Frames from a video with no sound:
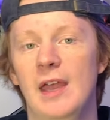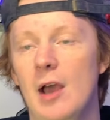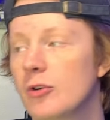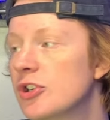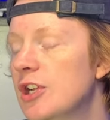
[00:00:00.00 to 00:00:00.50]

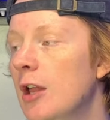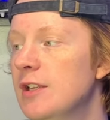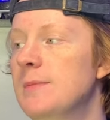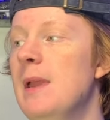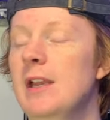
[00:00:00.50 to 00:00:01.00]
outer shell
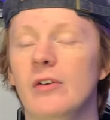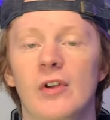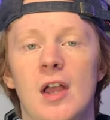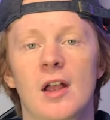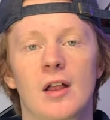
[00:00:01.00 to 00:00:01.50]
is made of.
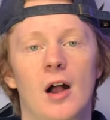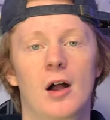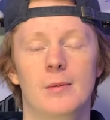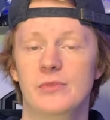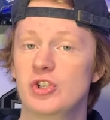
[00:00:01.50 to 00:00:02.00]

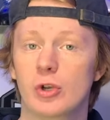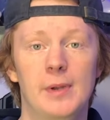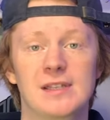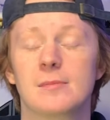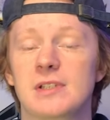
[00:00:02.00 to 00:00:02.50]
The shoulder
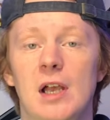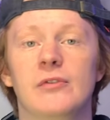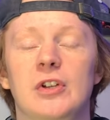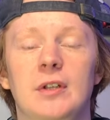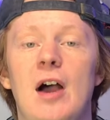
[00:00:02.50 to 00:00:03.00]
pads themselves
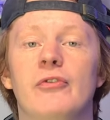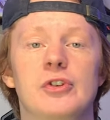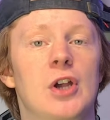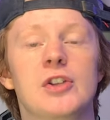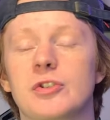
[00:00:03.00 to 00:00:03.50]
allow for
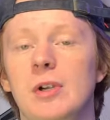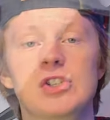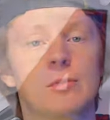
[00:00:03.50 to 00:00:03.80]
tons of range of